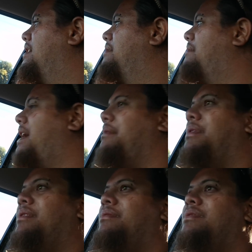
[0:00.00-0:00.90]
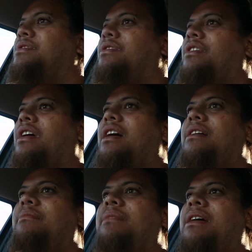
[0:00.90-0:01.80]
it was alright.
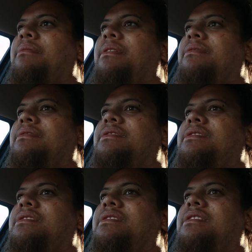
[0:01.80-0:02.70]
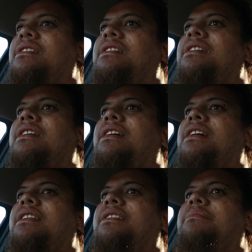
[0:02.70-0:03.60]
Maybe he was just
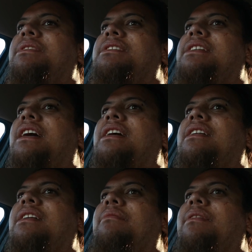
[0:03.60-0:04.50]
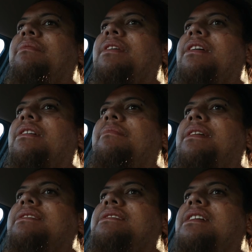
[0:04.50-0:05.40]
a little bit stuck, and then when we got him
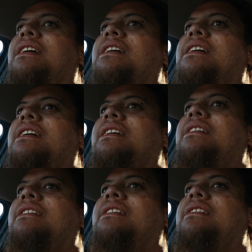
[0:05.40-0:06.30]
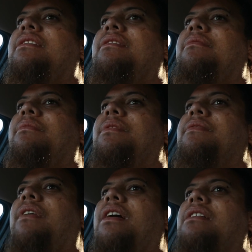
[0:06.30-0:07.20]
unstuck, he was
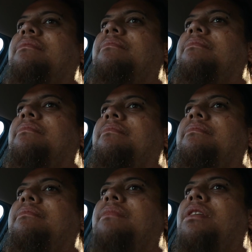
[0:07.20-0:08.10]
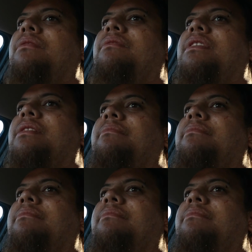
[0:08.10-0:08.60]
fine. Hopefully.